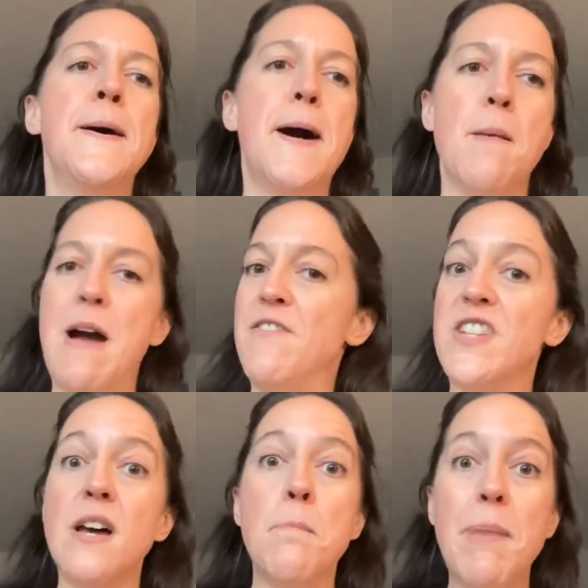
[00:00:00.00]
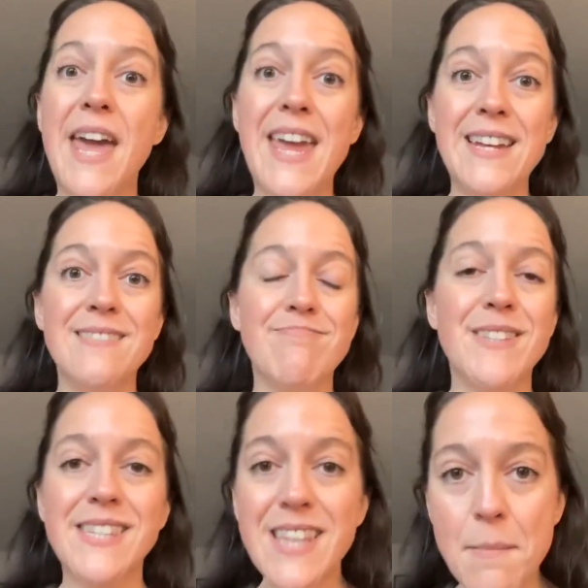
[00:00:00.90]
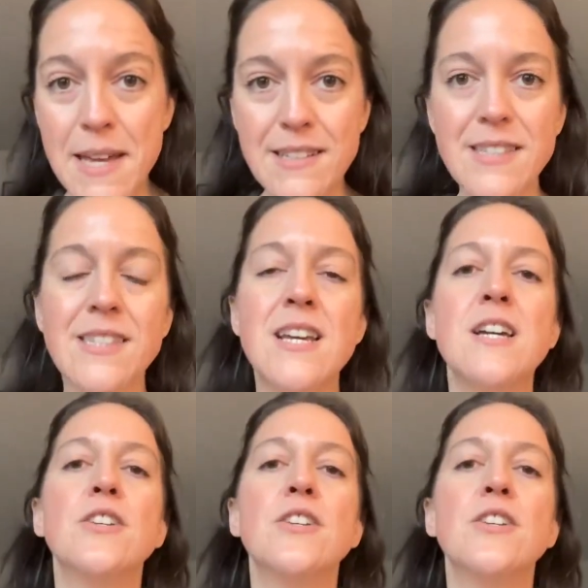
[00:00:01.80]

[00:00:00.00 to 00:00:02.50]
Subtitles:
I've done paid summits.